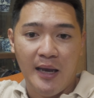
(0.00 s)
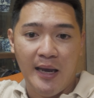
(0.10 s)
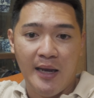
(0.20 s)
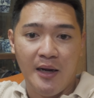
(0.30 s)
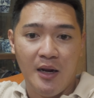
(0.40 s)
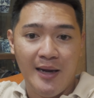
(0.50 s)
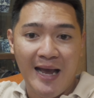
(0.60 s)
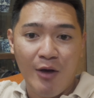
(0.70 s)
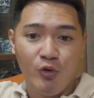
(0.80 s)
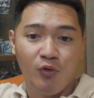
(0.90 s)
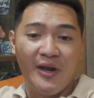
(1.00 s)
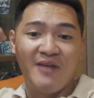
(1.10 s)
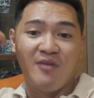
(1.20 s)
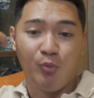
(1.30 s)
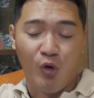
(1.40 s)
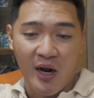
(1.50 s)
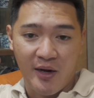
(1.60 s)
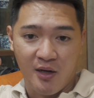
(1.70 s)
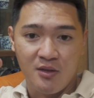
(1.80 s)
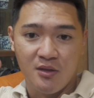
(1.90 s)
And now you already have a
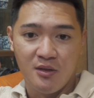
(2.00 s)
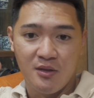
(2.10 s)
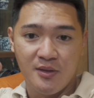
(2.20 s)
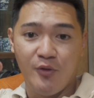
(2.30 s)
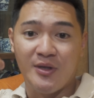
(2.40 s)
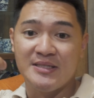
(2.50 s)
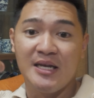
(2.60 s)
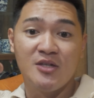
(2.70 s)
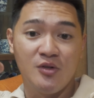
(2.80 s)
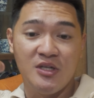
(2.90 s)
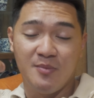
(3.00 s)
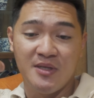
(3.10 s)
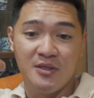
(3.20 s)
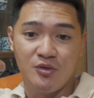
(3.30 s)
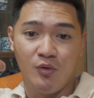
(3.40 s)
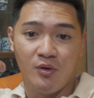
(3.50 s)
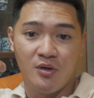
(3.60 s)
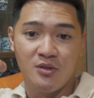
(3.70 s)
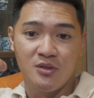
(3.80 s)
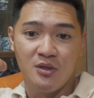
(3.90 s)
product that you can sell to these business
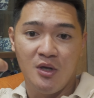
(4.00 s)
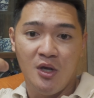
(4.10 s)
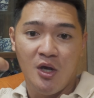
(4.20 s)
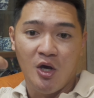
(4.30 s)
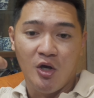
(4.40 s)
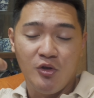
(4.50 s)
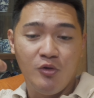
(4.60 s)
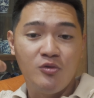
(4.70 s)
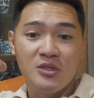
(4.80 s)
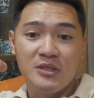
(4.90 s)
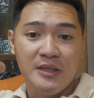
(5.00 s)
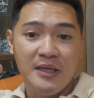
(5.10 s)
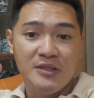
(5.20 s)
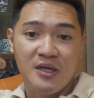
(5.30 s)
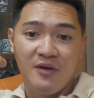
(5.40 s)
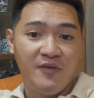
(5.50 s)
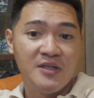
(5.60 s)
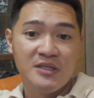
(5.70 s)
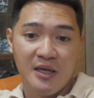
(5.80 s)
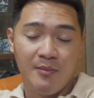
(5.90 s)
owners. You just need to
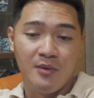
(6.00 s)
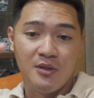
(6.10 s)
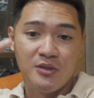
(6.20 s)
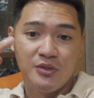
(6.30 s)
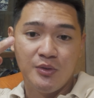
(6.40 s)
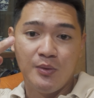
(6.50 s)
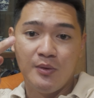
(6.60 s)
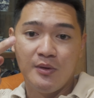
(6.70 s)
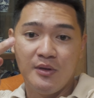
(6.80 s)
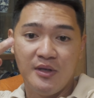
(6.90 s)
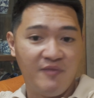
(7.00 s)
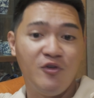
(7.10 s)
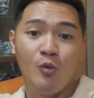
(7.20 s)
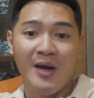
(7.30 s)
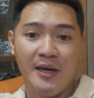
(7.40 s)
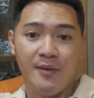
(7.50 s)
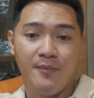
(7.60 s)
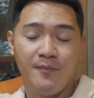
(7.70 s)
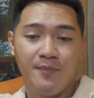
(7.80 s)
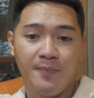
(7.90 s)
convince them to give you money.
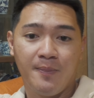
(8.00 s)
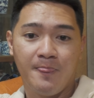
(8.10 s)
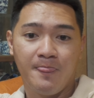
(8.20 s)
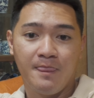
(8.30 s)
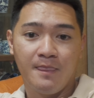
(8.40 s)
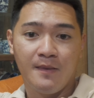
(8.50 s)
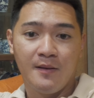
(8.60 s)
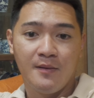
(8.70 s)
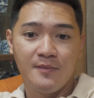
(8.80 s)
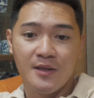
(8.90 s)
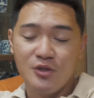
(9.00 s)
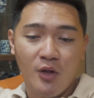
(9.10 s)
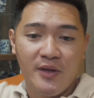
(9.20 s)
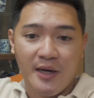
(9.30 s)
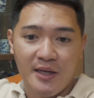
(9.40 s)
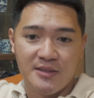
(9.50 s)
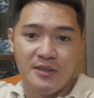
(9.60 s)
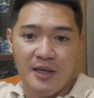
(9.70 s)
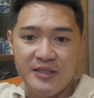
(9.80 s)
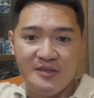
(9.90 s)
That's all that it is.
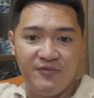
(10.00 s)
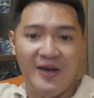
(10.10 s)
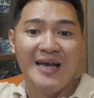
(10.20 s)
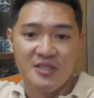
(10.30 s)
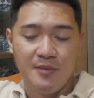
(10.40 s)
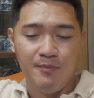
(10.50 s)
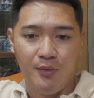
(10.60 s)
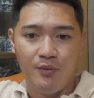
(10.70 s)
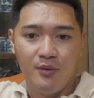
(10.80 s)
It's that simple.